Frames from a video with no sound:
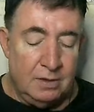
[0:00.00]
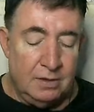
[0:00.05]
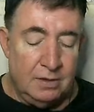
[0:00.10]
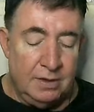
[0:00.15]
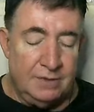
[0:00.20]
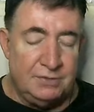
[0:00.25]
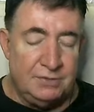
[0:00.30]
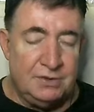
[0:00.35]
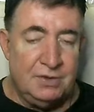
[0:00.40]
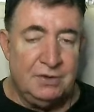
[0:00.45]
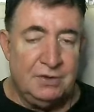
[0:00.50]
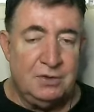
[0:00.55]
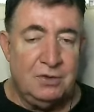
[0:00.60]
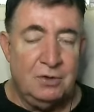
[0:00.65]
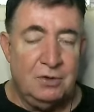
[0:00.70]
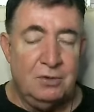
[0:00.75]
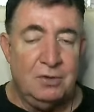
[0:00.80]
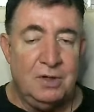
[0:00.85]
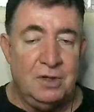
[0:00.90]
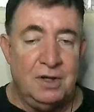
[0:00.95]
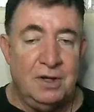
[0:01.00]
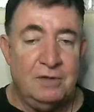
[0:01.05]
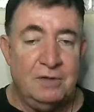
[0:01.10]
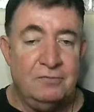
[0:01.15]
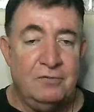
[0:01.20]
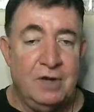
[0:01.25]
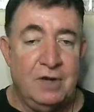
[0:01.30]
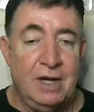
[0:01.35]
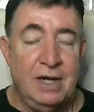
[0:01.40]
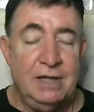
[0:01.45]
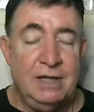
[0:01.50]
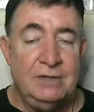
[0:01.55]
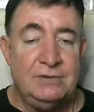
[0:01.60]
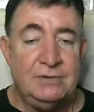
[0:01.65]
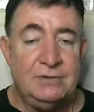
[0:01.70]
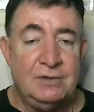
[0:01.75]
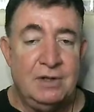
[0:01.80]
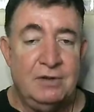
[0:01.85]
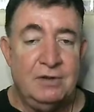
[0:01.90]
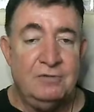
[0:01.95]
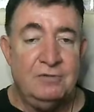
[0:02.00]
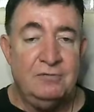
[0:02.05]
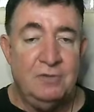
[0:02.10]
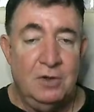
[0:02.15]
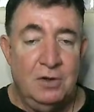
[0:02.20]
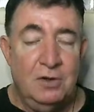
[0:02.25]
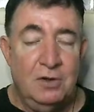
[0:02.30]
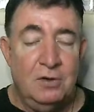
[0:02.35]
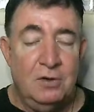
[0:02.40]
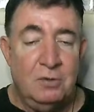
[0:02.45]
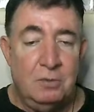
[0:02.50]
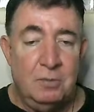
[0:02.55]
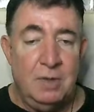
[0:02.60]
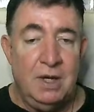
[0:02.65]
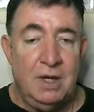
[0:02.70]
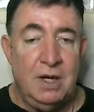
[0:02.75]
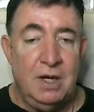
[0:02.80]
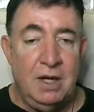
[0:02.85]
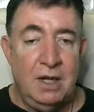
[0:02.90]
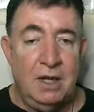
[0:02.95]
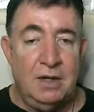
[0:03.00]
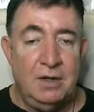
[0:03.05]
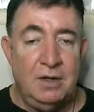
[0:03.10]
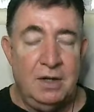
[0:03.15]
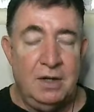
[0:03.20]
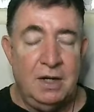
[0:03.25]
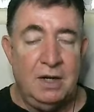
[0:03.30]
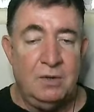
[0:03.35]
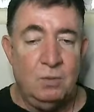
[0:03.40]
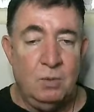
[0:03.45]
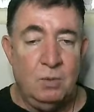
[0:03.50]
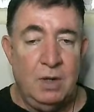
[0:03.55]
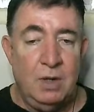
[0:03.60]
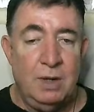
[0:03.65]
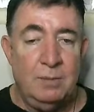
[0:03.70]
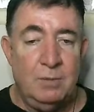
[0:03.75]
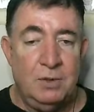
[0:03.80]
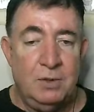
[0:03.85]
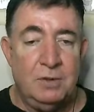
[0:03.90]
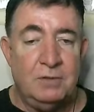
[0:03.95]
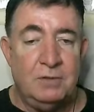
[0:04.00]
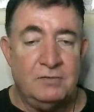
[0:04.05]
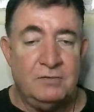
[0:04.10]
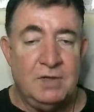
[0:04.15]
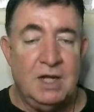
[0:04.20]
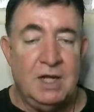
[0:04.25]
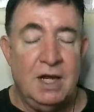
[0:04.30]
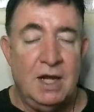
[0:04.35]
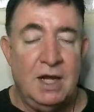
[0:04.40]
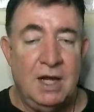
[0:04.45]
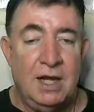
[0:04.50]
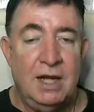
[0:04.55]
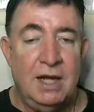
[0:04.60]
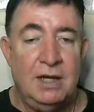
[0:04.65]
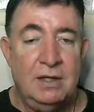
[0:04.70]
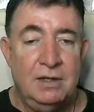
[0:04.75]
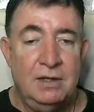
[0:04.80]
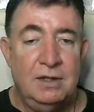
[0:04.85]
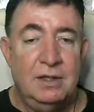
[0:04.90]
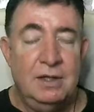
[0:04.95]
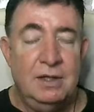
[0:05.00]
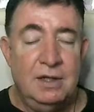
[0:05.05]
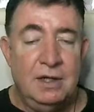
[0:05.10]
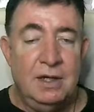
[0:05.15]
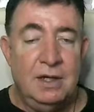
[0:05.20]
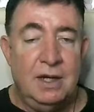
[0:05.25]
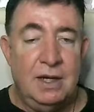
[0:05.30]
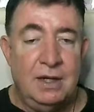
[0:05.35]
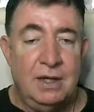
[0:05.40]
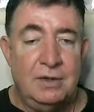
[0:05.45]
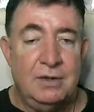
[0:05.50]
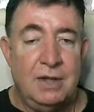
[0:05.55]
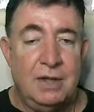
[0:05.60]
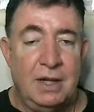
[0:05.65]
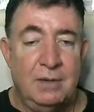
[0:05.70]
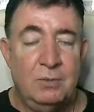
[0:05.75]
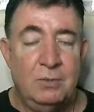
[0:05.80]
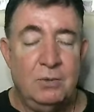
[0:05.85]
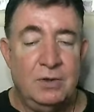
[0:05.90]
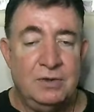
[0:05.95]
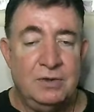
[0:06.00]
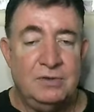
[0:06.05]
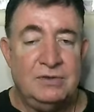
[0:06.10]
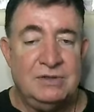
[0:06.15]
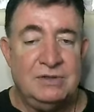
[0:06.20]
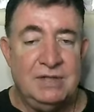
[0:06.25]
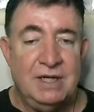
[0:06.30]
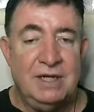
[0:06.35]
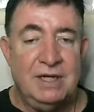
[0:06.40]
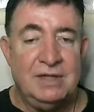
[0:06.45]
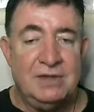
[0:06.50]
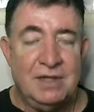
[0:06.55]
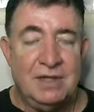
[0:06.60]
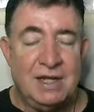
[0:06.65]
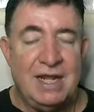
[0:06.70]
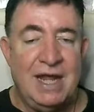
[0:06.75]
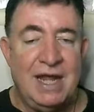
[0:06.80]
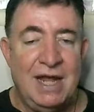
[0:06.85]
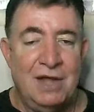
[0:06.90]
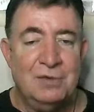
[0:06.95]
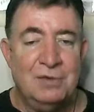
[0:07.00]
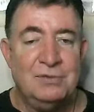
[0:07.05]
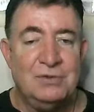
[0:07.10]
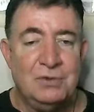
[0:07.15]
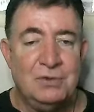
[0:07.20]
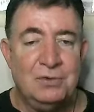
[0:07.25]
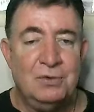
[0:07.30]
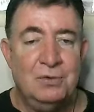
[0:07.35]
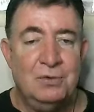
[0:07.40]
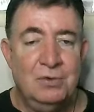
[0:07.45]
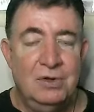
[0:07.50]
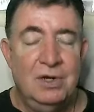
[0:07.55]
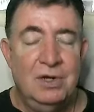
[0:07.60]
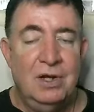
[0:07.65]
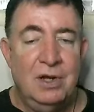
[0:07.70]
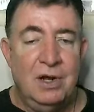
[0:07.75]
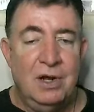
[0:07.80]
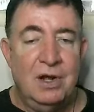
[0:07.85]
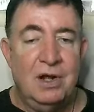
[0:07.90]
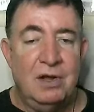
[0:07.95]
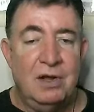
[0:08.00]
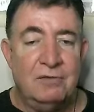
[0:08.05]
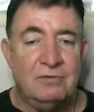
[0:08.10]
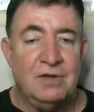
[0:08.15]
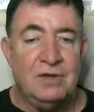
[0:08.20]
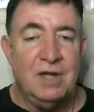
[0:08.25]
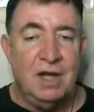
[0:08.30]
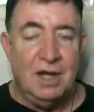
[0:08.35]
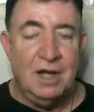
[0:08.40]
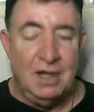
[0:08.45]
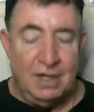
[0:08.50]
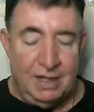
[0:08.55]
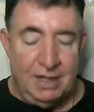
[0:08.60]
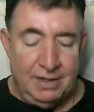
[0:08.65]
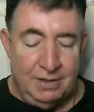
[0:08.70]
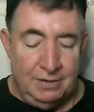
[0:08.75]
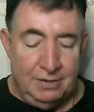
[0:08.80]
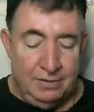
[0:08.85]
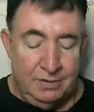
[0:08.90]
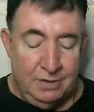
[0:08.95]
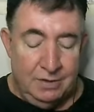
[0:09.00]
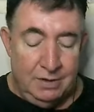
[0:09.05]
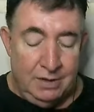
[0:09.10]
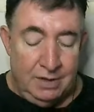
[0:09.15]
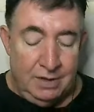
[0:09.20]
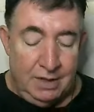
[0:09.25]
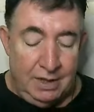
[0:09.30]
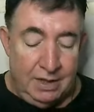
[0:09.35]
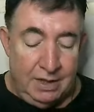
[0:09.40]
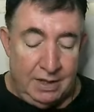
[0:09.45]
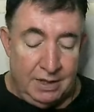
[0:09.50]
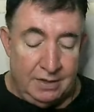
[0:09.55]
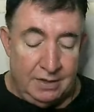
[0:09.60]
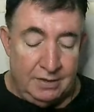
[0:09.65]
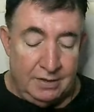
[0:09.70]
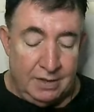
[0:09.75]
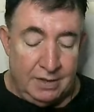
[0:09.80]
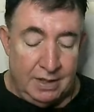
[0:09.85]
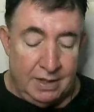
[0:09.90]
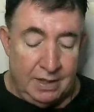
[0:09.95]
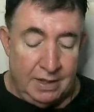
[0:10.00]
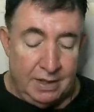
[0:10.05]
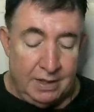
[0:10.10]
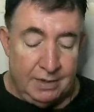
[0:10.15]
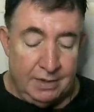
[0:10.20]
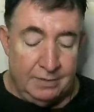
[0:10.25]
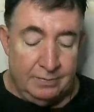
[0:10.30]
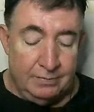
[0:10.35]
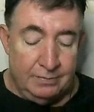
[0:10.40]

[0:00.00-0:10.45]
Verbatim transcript: listen to the advice of men and women of God, and they would seek the counsel of God and, uh,